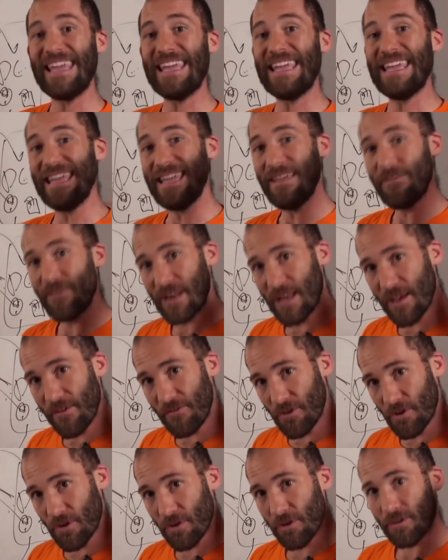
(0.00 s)
even
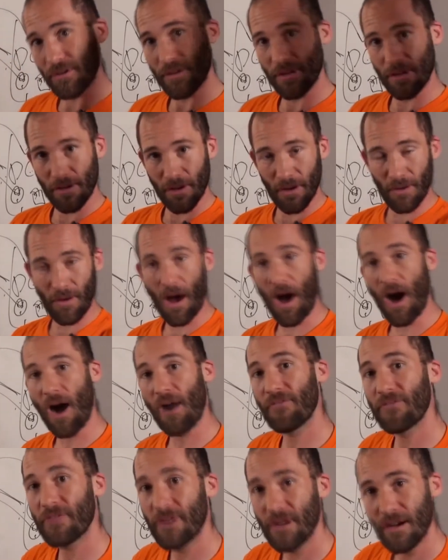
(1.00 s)
if you're,
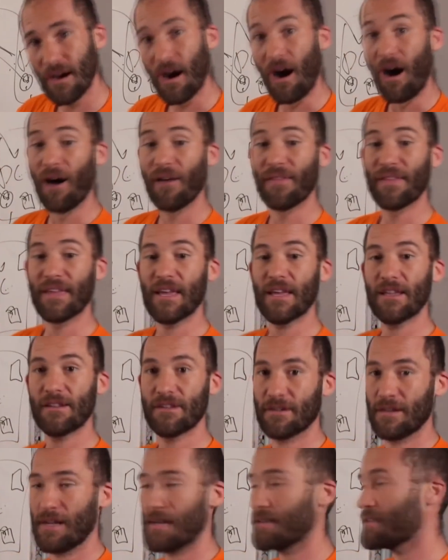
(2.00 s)
off on the
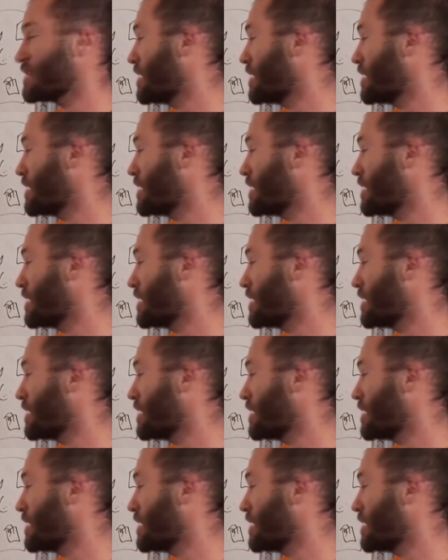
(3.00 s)
internet